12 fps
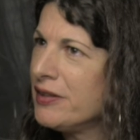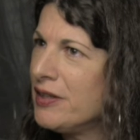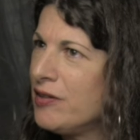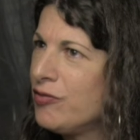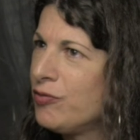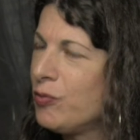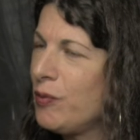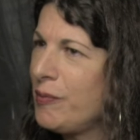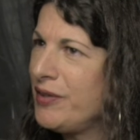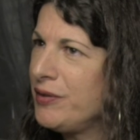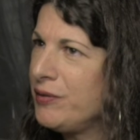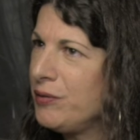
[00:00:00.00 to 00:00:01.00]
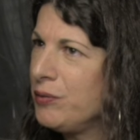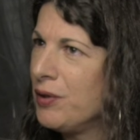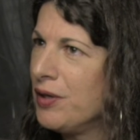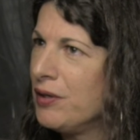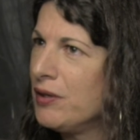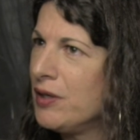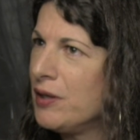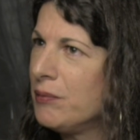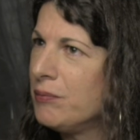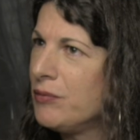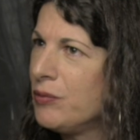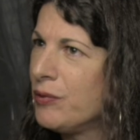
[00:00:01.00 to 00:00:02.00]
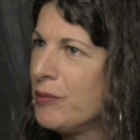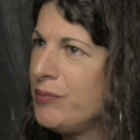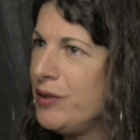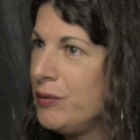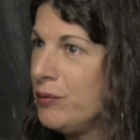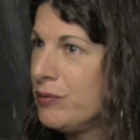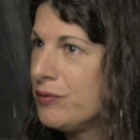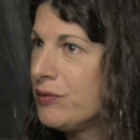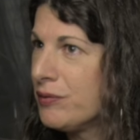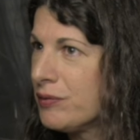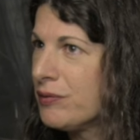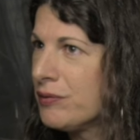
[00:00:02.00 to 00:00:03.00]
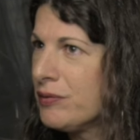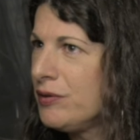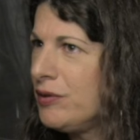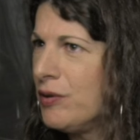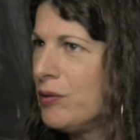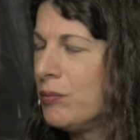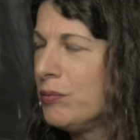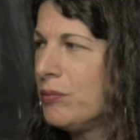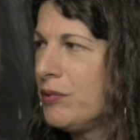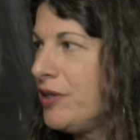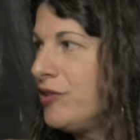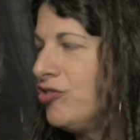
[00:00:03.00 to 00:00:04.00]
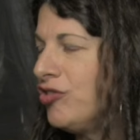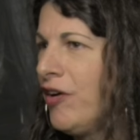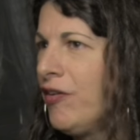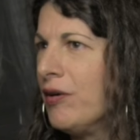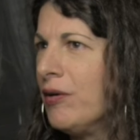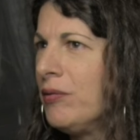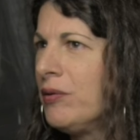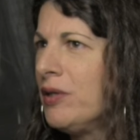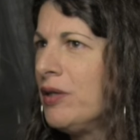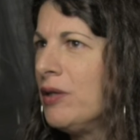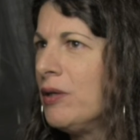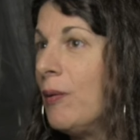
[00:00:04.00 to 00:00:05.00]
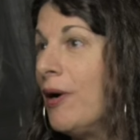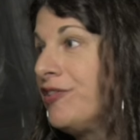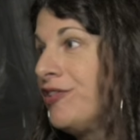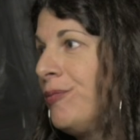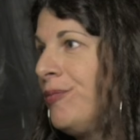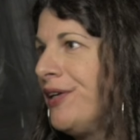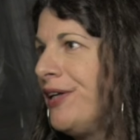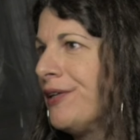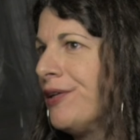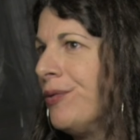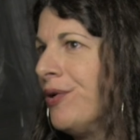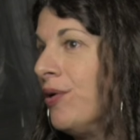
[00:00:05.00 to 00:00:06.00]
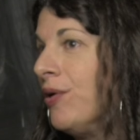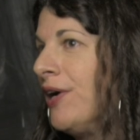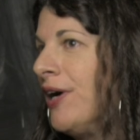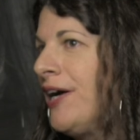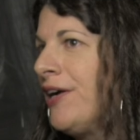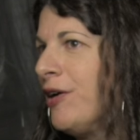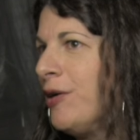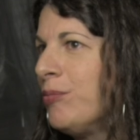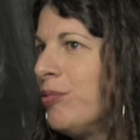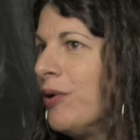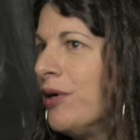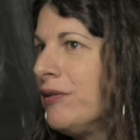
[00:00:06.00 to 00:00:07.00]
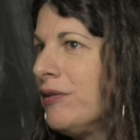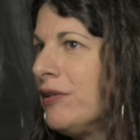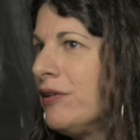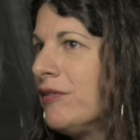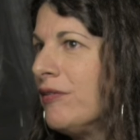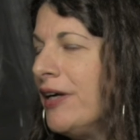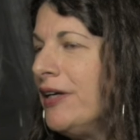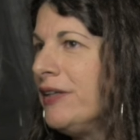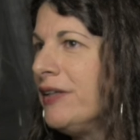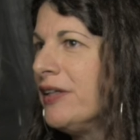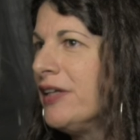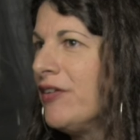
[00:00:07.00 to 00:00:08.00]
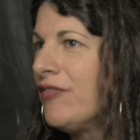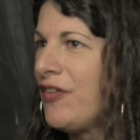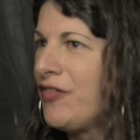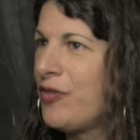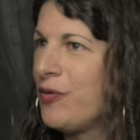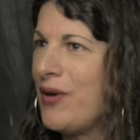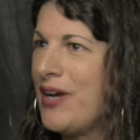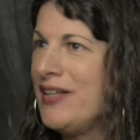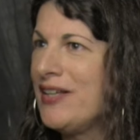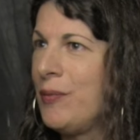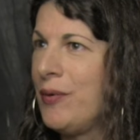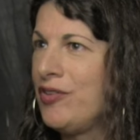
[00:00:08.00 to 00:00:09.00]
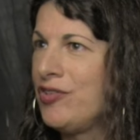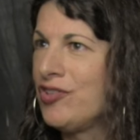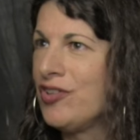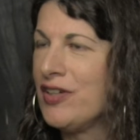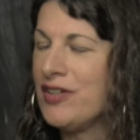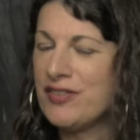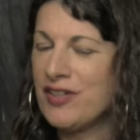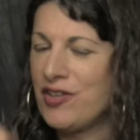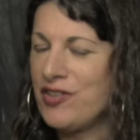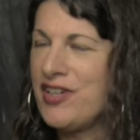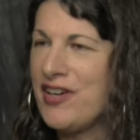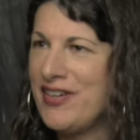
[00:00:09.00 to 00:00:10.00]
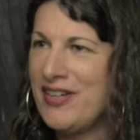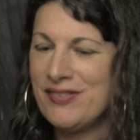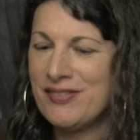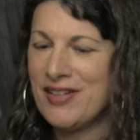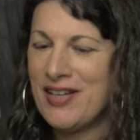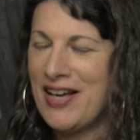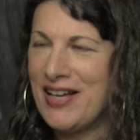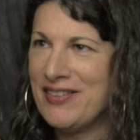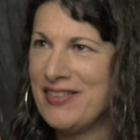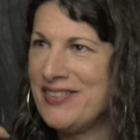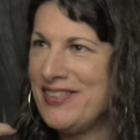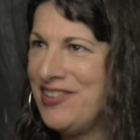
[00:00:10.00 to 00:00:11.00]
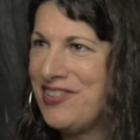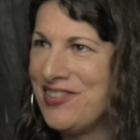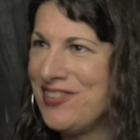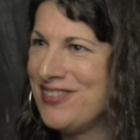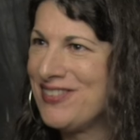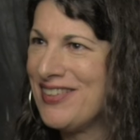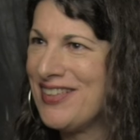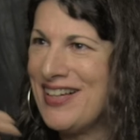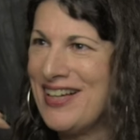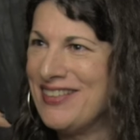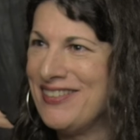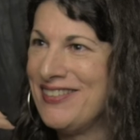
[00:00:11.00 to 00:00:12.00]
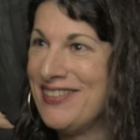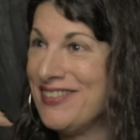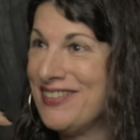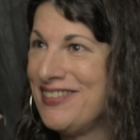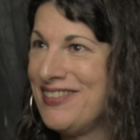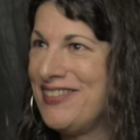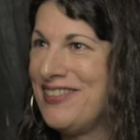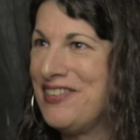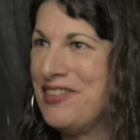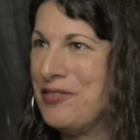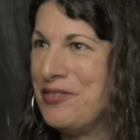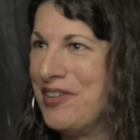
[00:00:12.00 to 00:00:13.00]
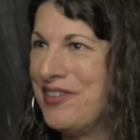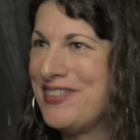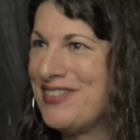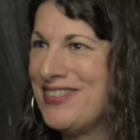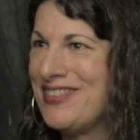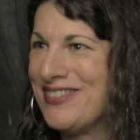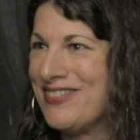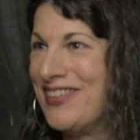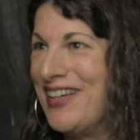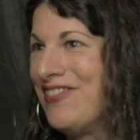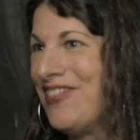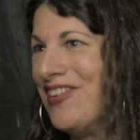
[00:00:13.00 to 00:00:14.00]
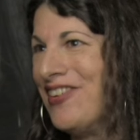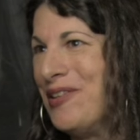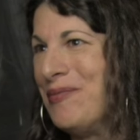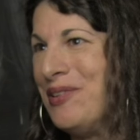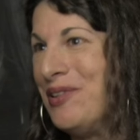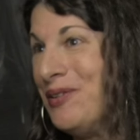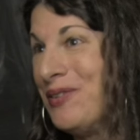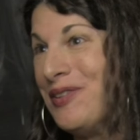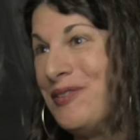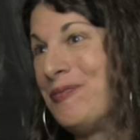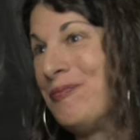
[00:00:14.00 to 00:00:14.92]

of women who are abused, you know, in general, why should it be any lower or higher in porn, right? If that's the rate at which secretaries and teachers and, you know, nurses and whatever are abused, it's